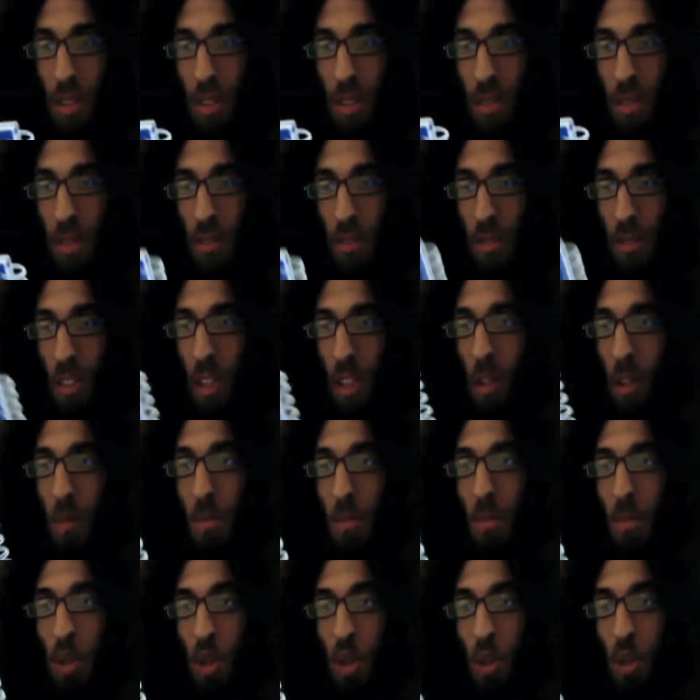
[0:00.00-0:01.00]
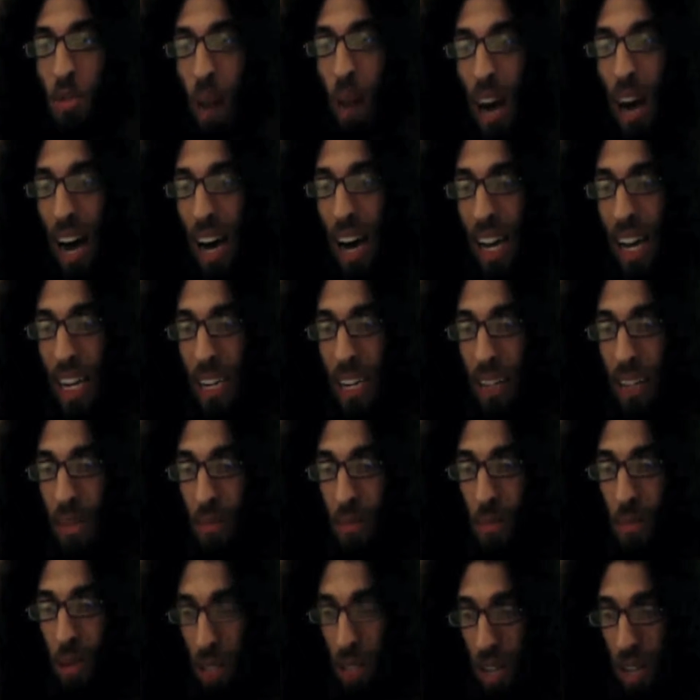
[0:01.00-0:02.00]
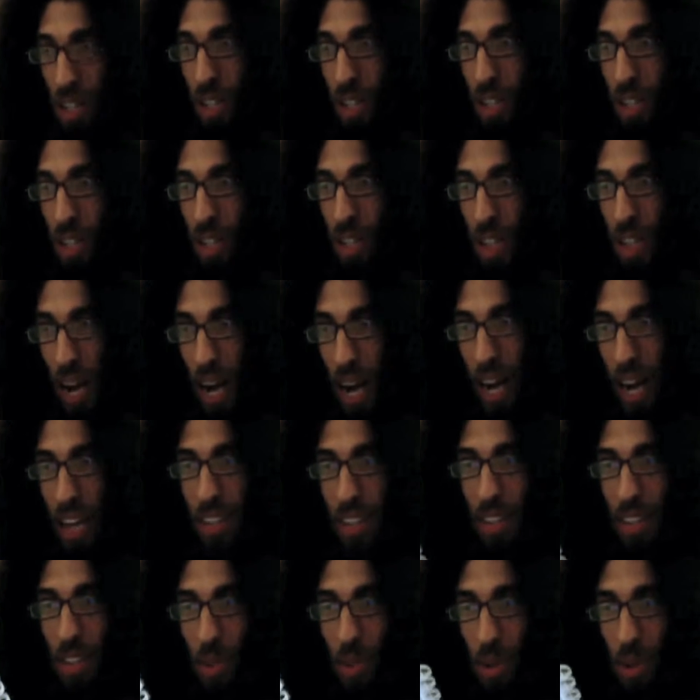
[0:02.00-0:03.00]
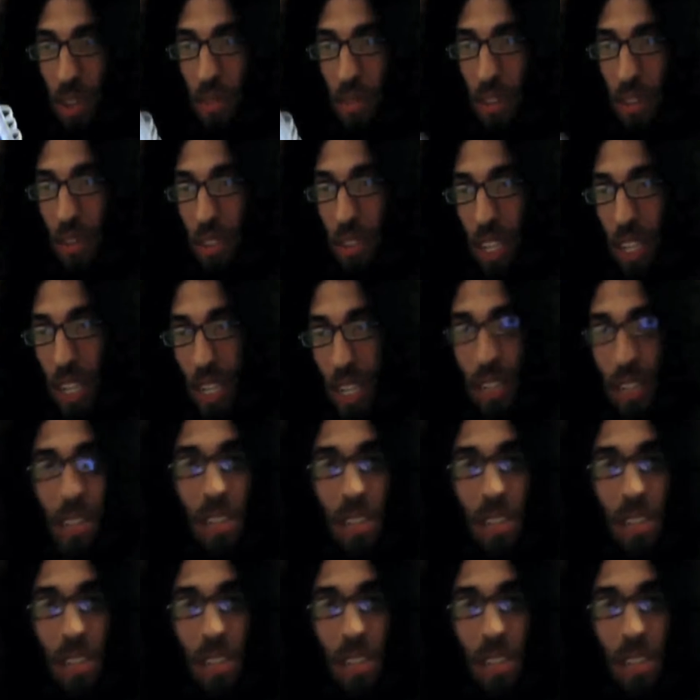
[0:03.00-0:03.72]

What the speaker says: Film Dubai Production Guide 2015.